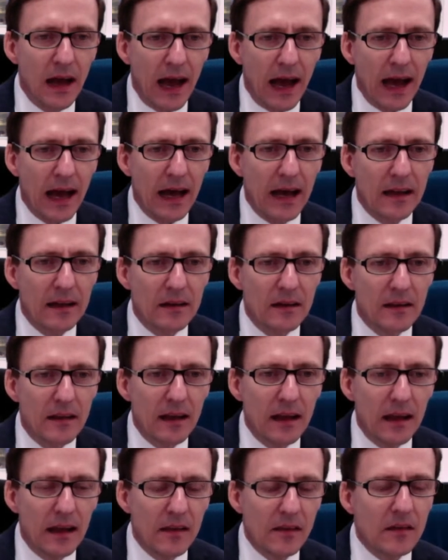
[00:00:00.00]
and
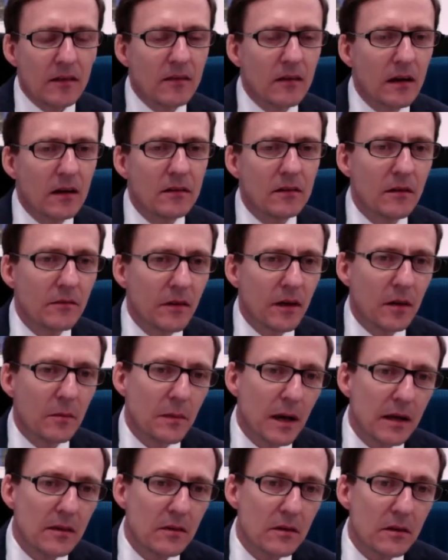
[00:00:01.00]
the scientific
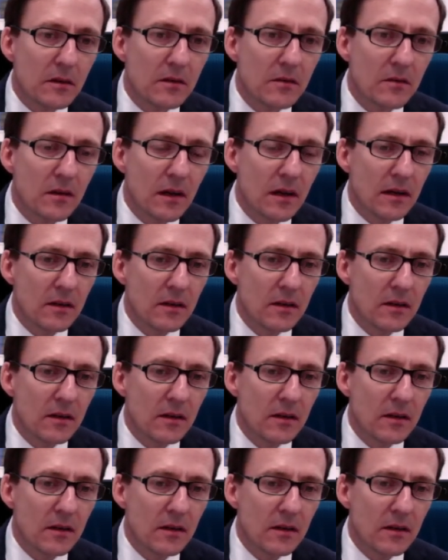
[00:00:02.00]
methods